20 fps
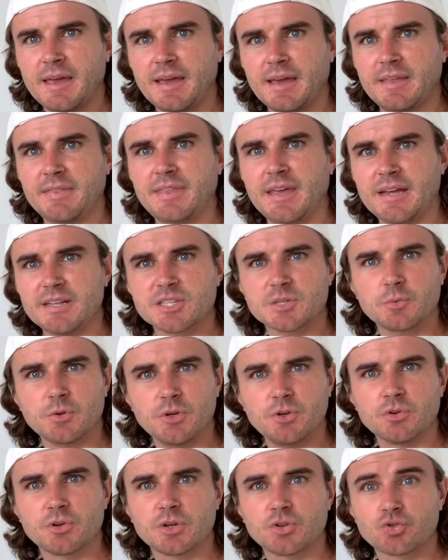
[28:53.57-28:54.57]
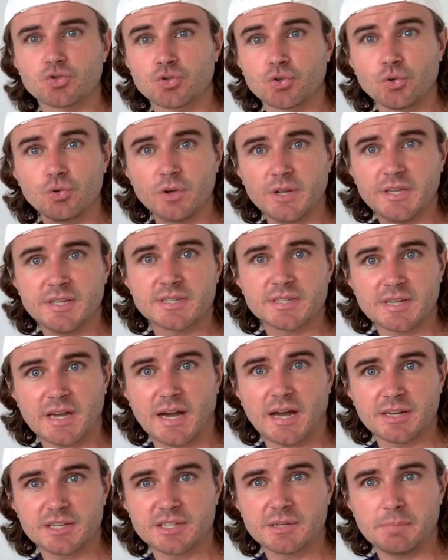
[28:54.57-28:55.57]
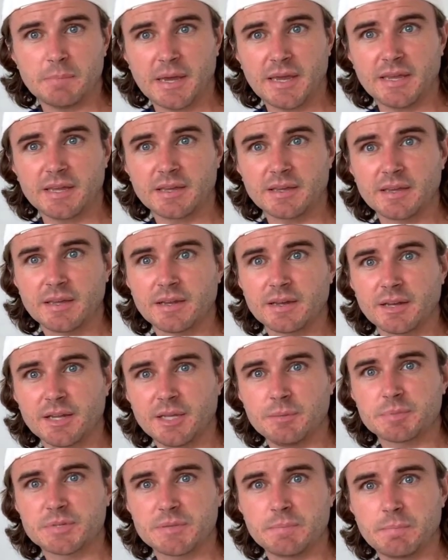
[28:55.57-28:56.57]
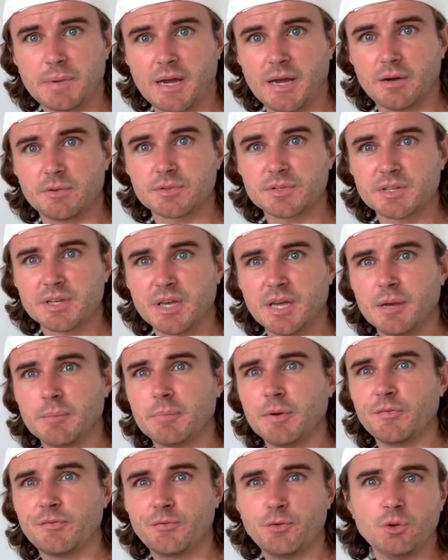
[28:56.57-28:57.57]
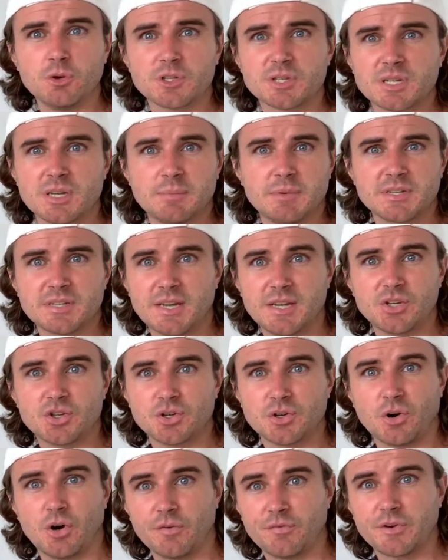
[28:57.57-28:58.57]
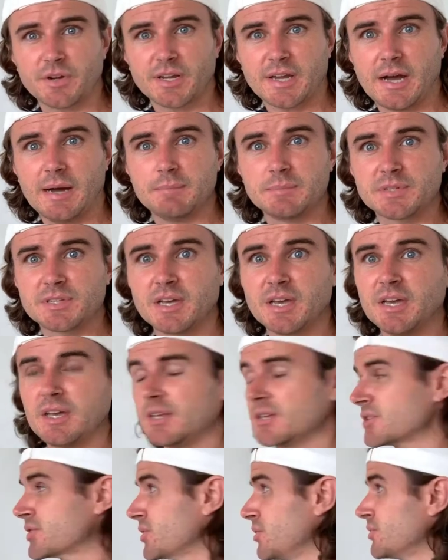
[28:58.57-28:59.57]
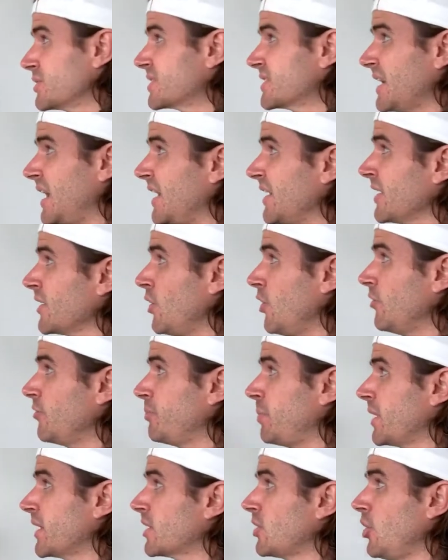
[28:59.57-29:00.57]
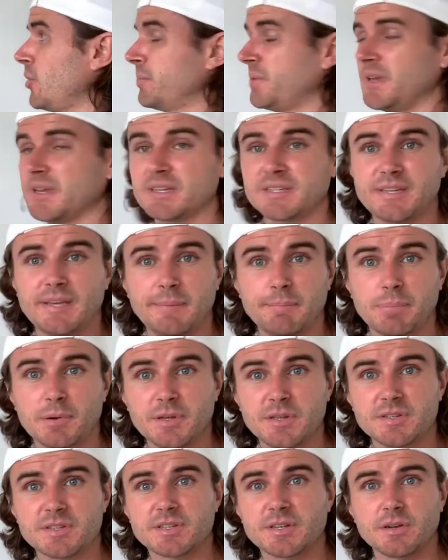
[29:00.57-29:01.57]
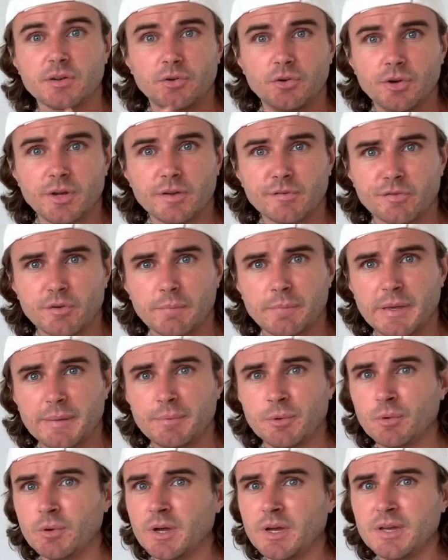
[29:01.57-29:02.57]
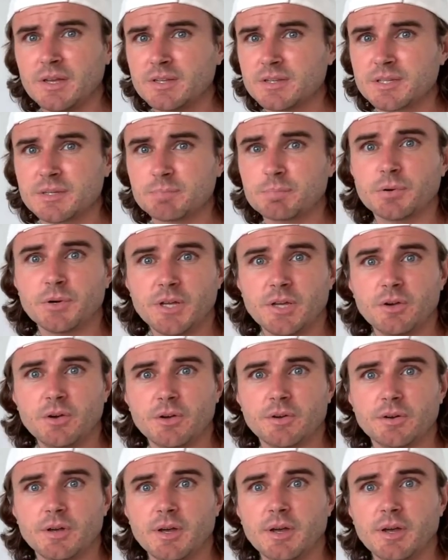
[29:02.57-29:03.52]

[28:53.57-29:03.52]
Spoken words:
And that's when you can truly start to make leaps and bounds. But first, imitation often comes. So starting off by copying templates and learning from people is pretty good.